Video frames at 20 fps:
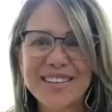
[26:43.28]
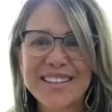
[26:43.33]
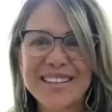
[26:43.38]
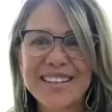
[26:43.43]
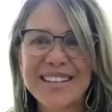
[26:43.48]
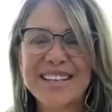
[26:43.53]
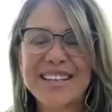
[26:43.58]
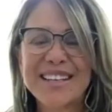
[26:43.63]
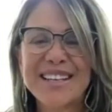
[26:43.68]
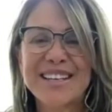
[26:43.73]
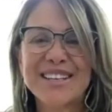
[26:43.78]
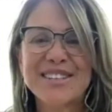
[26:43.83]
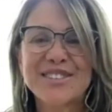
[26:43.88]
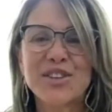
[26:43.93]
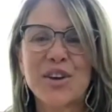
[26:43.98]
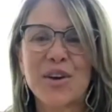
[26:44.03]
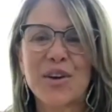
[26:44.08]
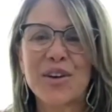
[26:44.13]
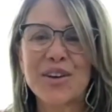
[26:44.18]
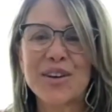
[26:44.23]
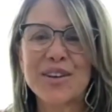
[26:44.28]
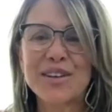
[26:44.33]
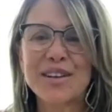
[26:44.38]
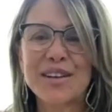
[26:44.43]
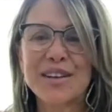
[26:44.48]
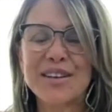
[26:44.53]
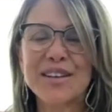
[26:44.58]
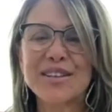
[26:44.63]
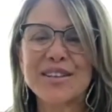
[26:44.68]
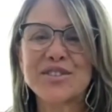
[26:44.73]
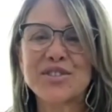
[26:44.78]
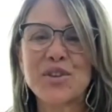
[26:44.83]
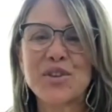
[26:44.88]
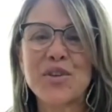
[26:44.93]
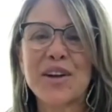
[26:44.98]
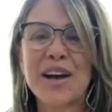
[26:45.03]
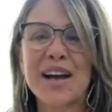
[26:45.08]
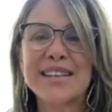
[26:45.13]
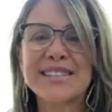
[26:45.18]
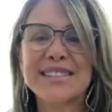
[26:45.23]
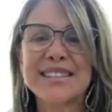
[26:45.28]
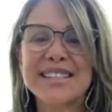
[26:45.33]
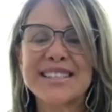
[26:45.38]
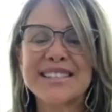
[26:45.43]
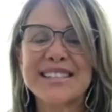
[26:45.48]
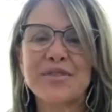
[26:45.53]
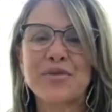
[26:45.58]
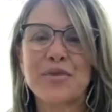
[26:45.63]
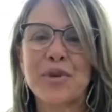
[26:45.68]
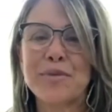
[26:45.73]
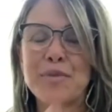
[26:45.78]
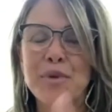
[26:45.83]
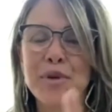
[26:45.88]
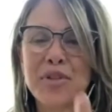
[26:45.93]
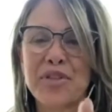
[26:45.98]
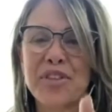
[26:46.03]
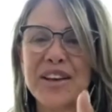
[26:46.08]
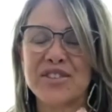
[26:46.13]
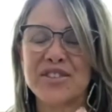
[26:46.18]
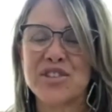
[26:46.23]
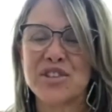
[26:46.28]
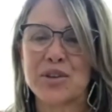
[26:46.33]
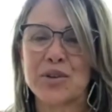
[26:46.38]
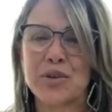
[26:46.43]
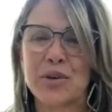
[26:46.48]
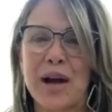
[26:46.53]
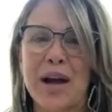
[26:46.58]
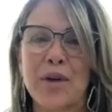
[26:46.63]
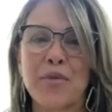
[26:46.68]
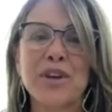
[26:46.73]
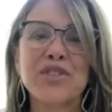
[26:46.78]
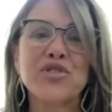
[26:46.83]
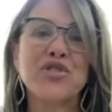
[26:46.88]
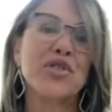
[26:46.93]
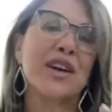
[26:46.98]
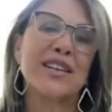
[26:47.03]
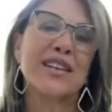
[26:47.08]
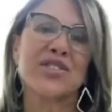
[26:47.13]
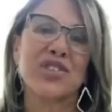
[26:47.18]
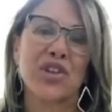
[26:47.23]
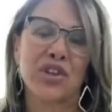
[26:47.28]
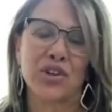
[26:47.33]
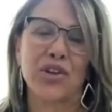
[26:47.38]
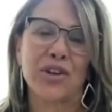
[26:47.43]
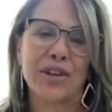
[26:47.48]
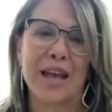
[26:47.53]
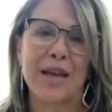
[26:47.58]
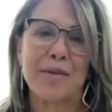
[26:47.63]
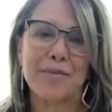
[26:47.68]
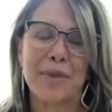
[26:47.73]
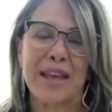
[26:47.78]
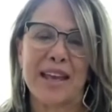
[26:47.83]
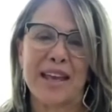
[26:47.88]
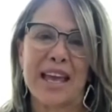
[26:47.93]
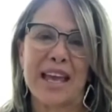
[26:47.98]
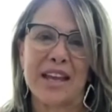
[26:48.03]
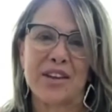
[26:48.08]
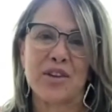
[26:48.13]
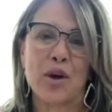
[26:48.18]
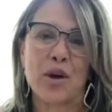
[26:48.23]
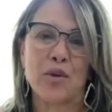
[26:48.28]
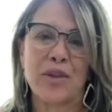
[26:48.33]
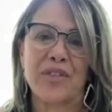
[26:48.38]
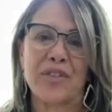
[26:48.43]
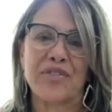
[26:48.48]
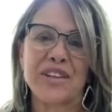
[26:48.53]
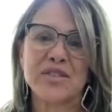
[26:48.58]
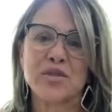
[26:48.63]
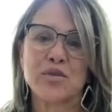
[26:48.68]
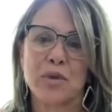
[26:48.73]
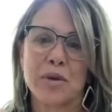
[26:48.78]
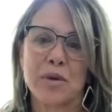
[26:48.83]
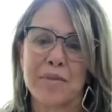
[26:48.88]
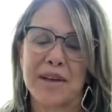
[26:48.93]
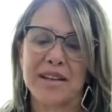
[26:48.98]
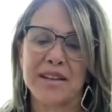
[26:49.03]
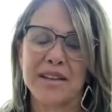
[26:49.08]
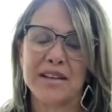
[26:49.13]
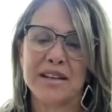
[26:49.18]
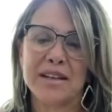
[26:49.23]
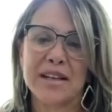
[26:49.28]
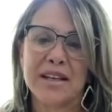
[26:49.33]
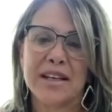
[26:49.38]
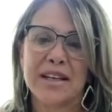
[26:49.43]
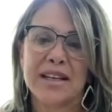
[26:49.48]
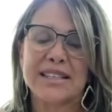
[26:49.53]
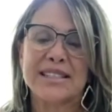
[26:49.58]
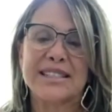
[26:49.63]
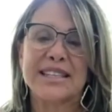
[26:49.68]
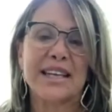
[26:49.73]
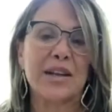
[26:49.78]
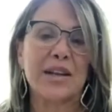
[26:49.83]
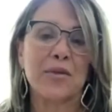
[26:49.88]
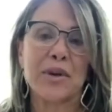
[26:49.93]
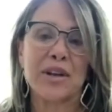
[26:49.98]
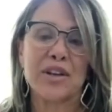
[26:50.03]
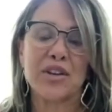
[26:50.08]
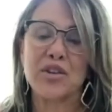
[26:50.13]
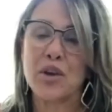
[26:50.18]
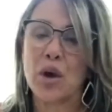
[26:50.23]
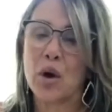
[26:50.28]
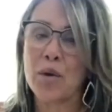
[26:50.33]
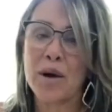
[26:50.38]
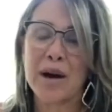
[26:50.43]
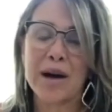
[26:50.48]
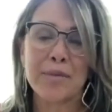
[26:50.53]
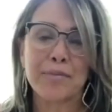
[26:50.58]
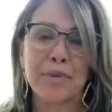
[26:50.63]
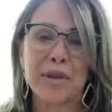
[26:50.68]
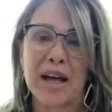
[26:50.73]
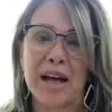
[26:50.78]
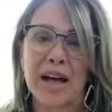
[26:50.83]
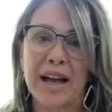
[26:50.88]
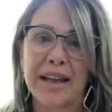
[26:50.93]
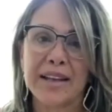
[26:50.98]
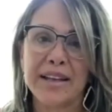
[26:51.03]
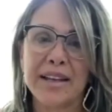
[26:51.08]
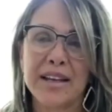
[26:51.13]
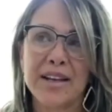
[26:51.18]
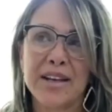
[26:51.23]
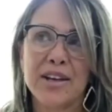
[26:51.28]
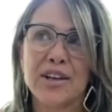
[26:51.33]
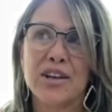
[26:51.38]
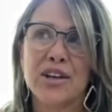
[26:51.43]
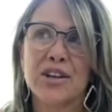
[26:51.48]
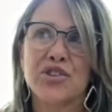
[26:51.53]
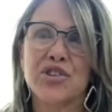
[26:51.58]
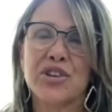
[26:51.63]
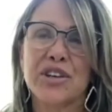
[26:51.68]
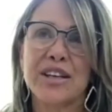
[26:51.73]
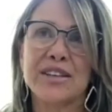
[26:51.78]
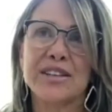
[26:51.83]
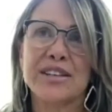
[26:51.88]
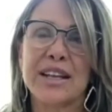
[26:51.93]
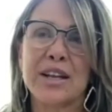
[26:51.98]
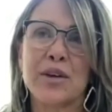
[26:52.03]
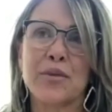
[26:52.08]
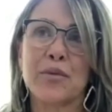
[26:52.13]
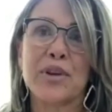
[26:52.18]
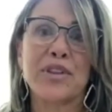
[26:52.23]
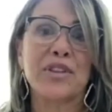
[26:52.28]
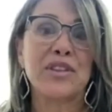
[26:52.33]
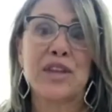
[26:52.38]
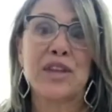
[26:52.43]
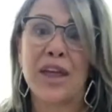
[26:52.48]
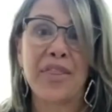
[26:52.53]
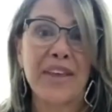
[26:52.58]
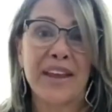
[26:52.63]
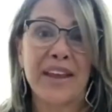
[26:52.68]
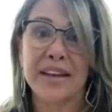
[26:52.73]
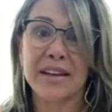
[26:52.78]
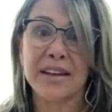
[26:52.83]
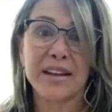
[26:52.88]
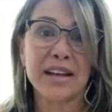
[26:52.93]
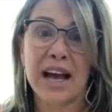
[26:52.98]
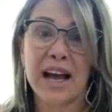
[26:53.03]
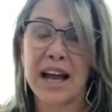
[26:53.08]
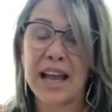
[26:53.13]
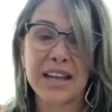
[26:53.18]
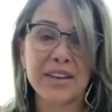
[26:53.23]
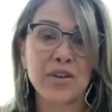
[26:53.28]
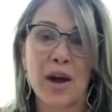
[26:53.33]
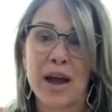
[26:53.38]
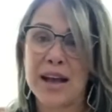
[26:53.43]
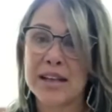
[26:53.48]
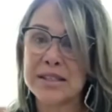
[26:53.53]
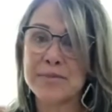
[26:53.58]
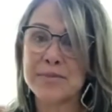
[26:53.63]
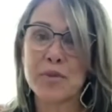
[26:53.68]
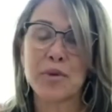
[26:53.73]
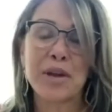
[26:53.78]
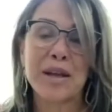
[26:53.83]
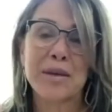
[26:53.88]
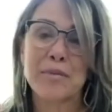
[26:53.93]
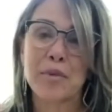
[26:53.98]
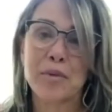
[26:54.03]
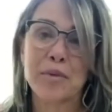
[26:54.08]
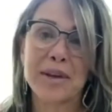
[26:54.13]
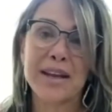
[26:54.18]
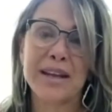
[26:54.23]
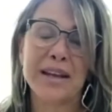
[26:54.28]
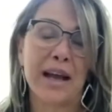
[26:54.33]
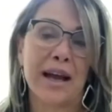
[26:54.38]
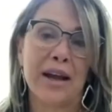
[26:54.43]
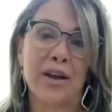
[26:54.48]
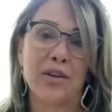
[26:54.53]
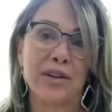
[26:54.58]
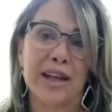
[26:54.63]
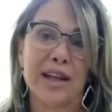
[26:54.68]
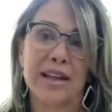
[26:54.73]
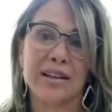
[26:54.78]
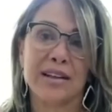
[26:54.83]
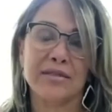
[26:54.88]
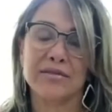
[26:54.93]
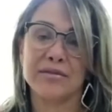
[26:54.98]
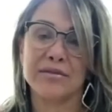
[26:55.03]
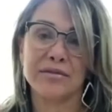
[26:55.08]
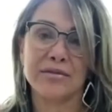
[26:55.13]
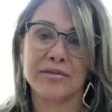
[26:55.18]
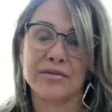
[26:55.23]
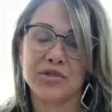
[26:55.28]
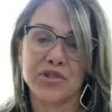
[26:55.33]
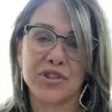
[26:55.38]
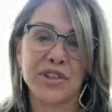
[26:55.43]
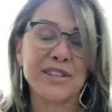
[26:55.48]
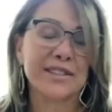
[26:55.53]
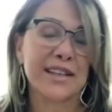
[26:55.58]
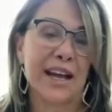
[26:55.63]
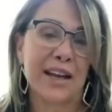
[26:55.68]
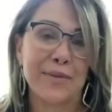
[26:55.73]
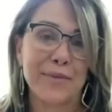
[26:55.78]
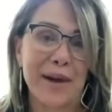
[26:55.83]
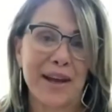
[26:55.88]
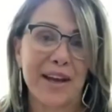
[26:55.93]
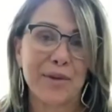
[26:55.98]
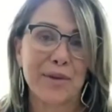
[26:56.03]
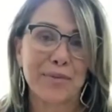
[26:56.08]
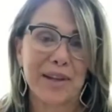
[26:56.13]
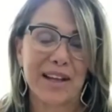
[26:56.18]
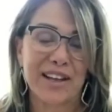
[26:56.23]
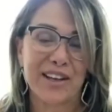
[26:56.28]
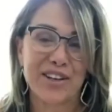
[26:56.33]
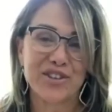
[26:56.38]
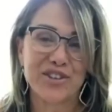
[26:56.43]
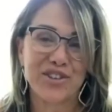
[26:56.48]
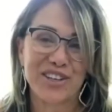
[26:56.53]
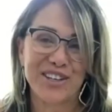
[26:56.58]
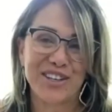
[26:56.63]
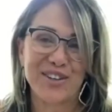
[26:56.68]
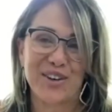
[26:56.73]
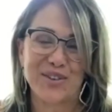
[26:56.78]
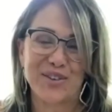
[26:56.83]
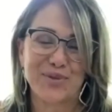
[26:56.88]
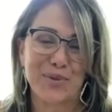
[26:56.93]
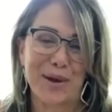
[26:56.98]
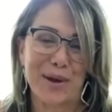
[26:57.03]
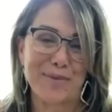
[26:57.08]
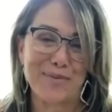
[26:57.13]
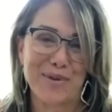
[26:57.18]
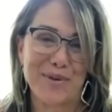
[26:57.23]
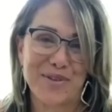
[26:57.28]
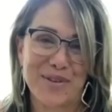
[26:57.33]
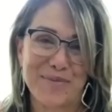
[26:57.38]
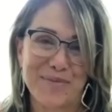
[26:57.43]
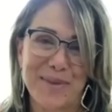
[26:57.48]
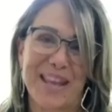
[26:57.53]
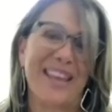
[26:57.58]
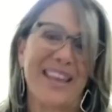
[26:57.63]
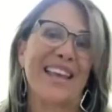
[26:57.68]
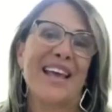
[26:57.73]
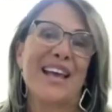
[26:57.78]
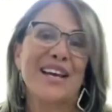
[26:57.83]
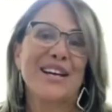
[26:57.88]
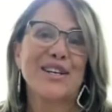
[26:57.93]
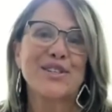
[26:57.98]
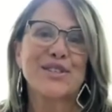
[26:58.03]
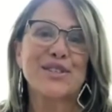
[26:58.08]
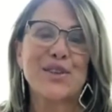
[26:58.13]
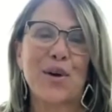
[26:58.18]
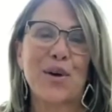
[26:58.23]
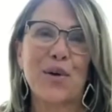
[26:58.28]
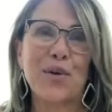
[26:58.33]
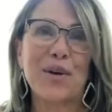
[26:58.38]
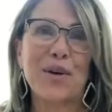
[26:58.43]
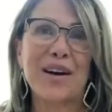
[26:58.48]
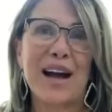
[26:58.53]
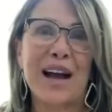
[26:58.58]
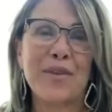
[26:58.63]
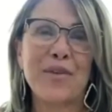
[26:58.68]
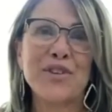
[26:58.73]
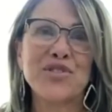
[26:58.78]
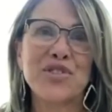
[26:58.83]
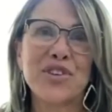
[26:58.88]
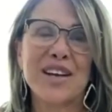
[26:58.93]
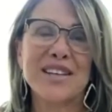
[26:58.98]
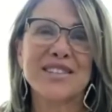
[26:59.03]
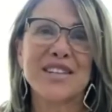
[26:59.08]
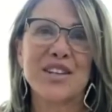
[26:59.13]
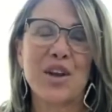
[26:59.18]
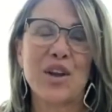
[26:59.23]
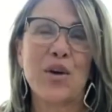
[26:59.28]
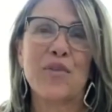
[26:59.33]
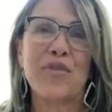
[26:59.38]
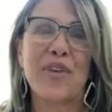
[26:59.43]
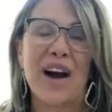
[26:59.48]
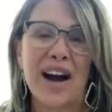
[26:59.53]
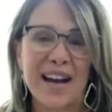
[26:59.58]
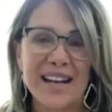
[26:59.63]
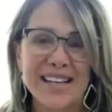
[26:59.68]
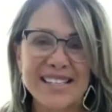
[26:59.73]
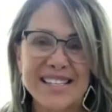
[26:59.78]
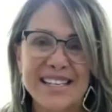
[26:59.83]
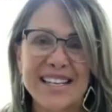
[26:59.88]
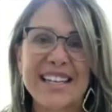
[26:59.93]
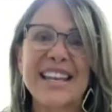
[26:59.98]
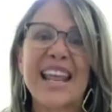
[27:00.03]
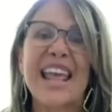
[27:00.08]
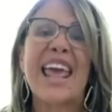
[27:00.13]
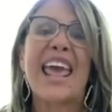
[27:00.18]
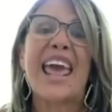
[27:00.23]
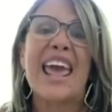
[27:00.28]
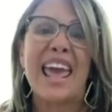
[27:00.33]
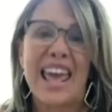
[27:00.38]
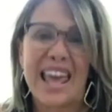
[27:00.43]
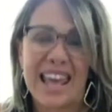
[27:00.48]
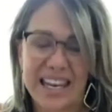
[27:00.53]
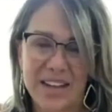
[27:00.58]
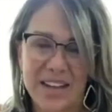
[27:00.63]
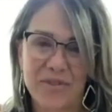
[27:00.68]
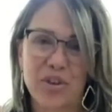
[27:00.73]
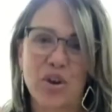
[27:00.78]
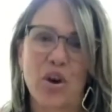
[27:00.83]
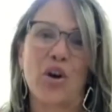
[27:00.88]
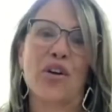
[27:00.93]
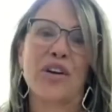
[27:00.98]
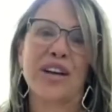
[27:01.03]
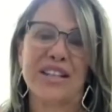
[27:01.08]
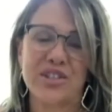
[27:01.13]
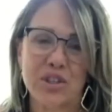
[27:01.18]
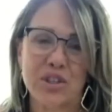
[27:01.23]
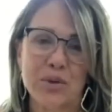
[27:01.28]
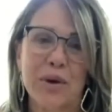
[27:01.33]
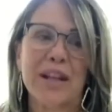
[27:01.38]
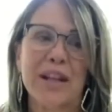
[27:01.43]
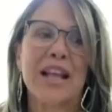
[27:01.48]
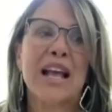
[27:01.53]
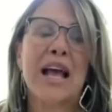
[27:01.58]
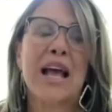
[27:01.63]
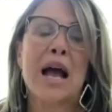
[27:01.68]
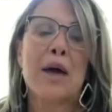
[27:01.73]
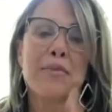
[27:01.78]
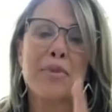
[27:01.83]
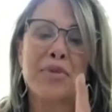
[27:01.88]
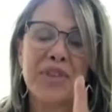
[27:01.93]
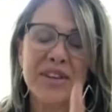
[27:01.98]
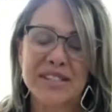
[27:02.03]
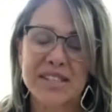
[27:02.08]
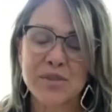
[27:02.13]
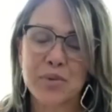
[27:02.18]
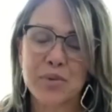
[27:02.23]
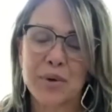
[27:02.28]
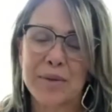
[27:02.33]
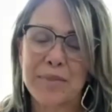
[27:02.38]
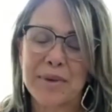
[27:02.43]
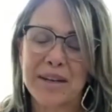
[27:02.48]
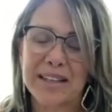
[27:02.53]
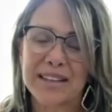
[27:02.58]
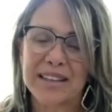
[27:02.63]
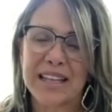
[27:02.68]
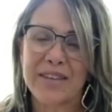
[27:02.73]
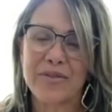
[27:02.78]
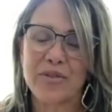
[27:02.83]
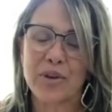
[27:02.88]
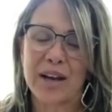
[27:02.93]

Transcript: But that's fantastic. So, so you guys, listen, one more thing too. I want you guys to look at me and know that this woman did it with no upline. She did it with nothing. I had no, ask Marie. Marie and I are like she's kind of my outline because she knows way more than me. So I want you guys to know if I did it, any of y'all can do it. And this is what I'm going to leave you